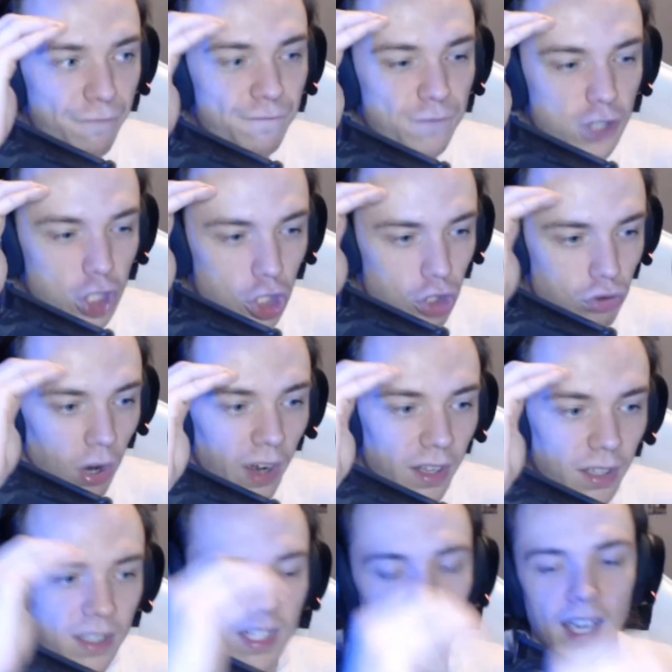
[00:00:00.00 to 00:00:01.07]

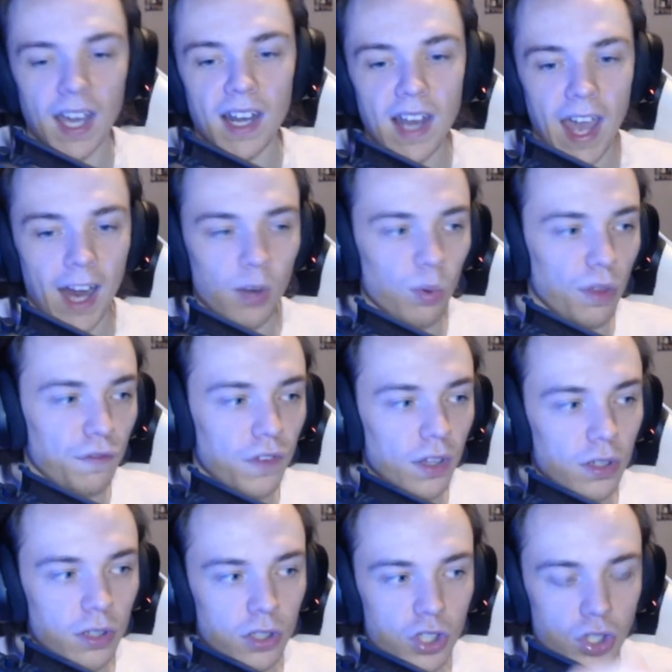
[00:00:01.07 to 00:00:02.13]
struggle to connect with
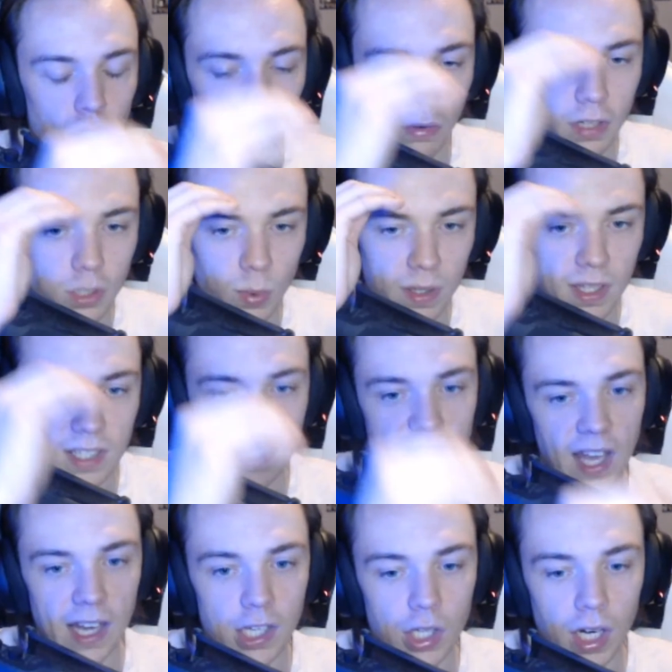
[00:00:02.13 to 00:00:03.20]
feel-good stories when they're
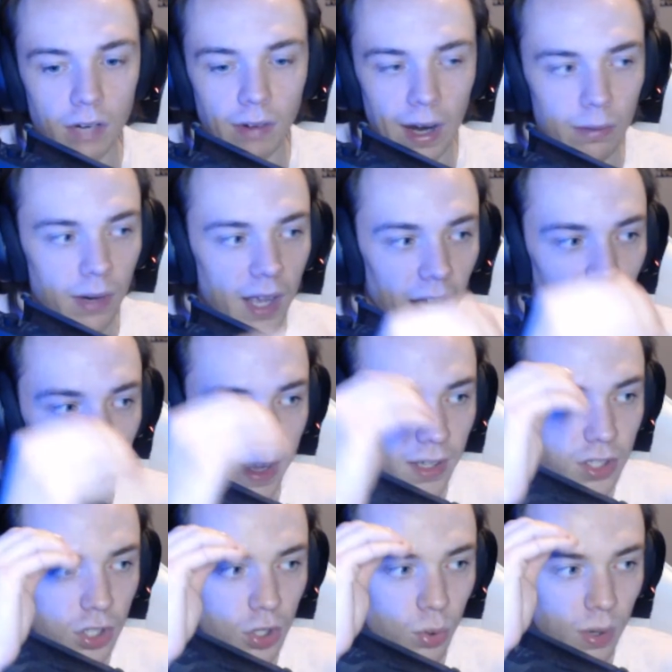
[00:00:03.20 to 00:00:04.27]
centering around
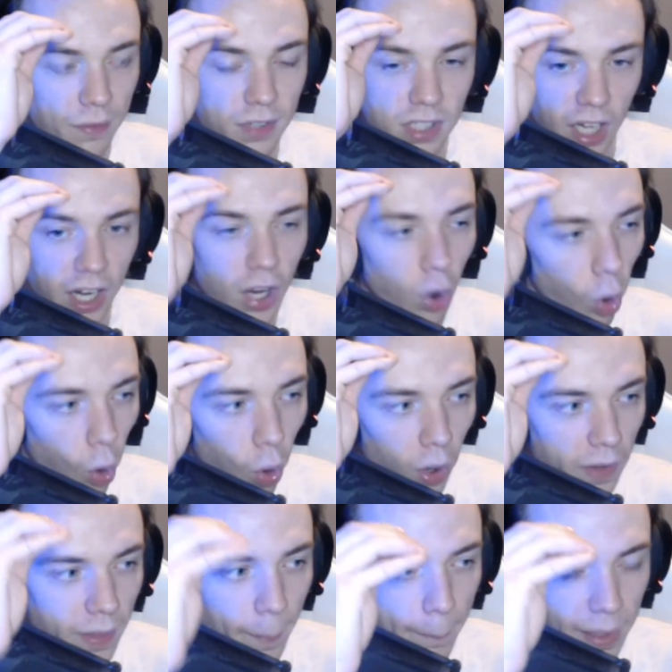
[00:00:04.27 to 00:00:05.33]
guys who have done it all
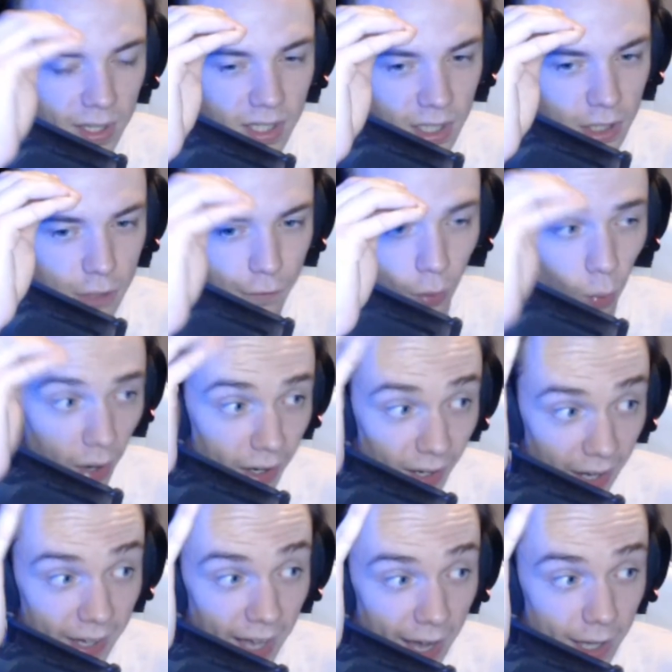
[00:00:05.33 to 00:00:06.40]
in the business, for one,
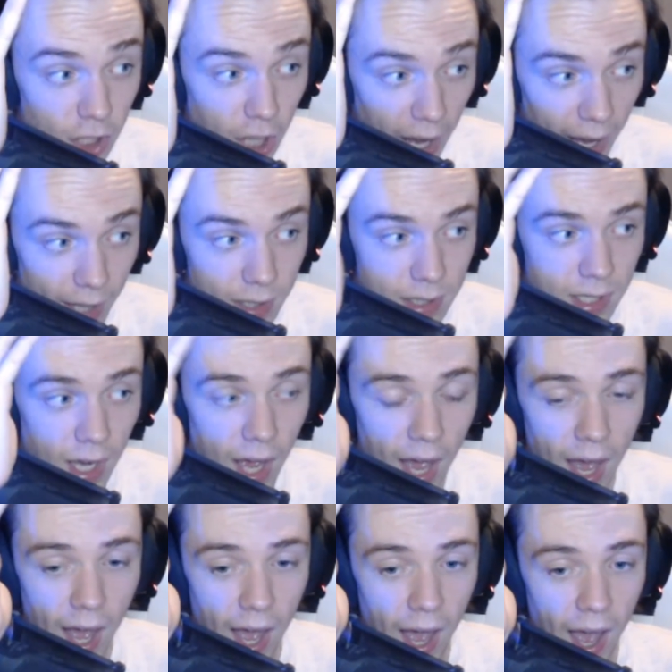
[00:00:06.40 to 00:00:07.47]
like Edge has,
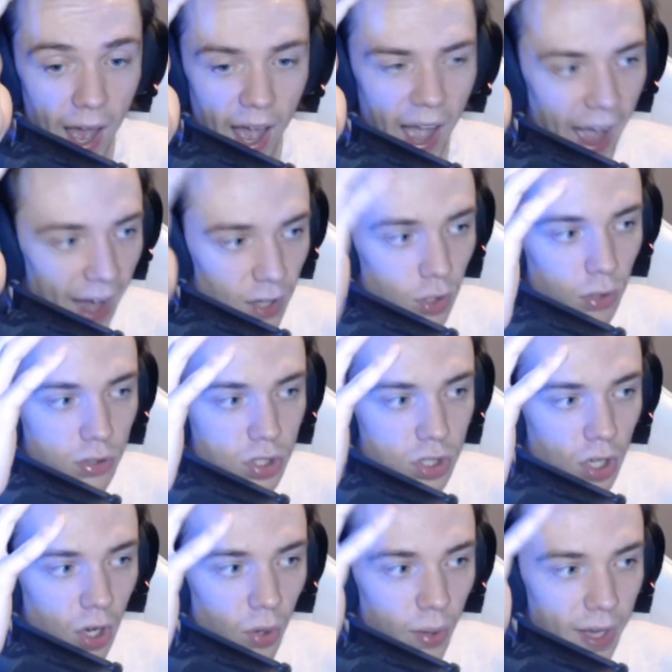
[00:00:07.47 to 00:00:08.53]
and
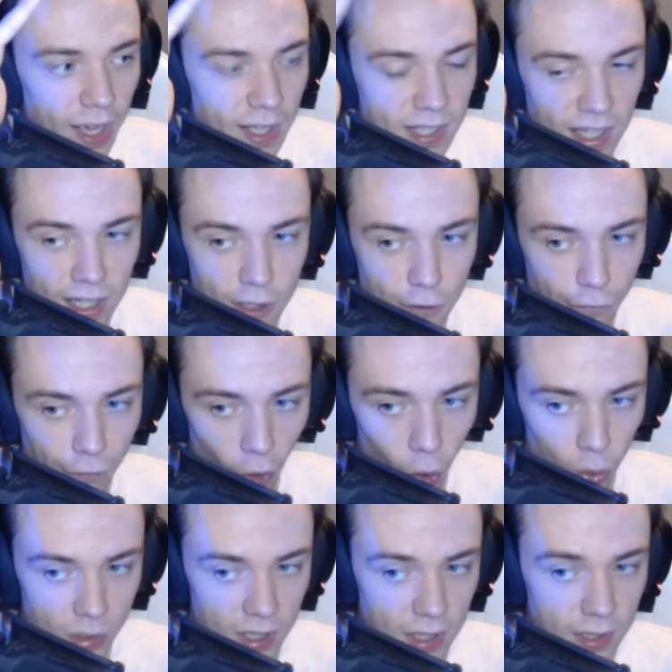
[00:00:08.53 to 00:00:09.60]
also is in his
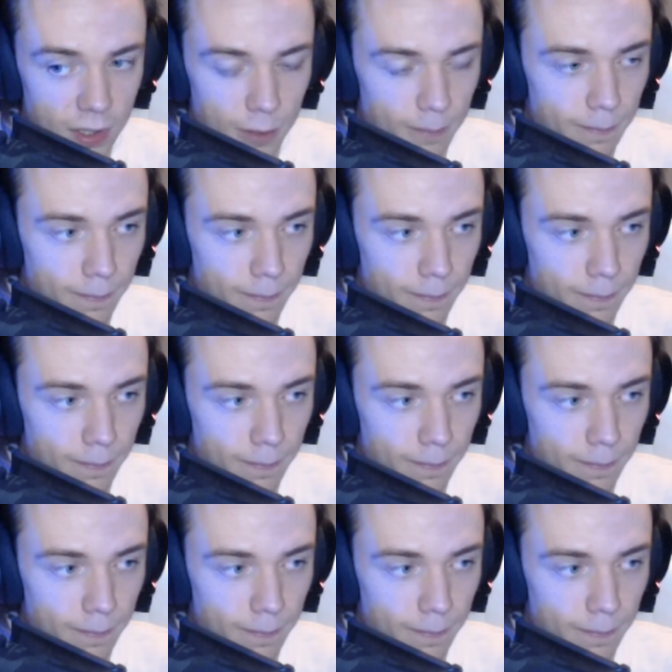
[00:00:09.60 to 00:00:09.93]
40s.